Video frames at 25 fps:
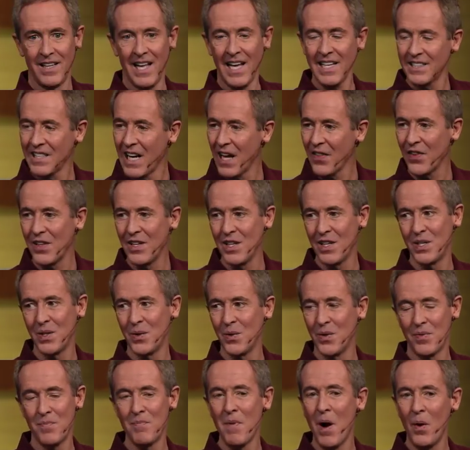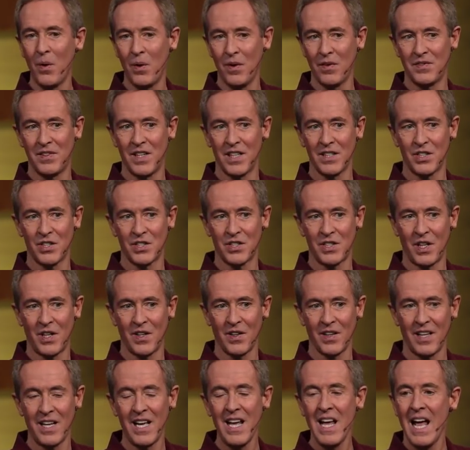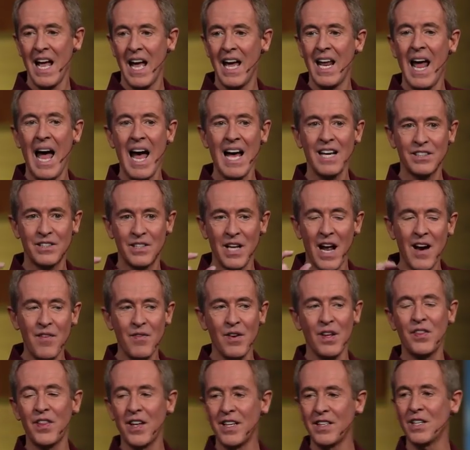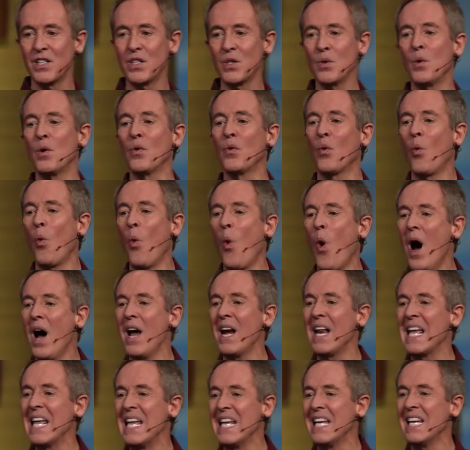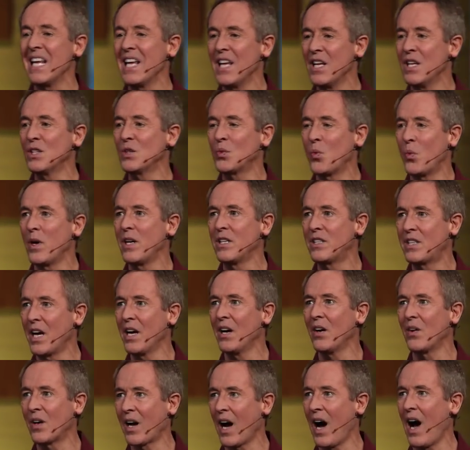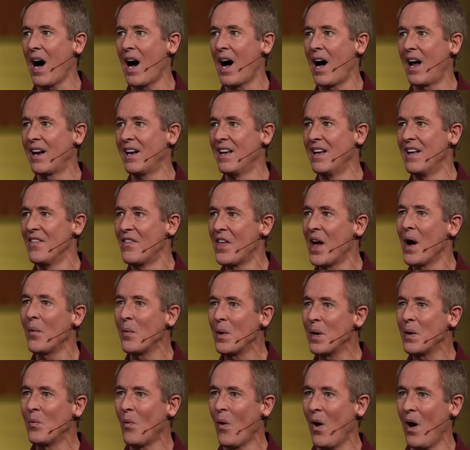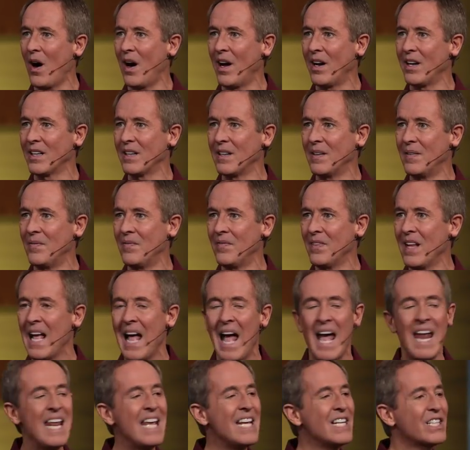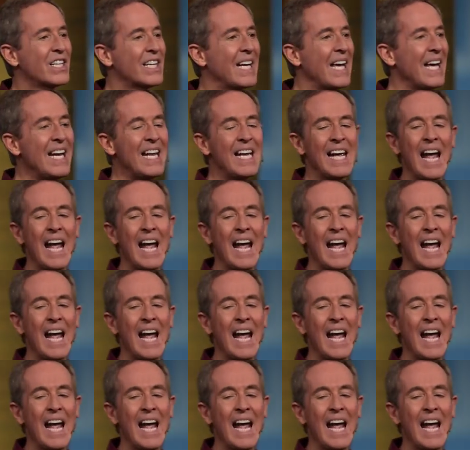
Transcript: has nothing to do with motives necessarily. It has everything to do with what it is we tell God that we want. And he's getting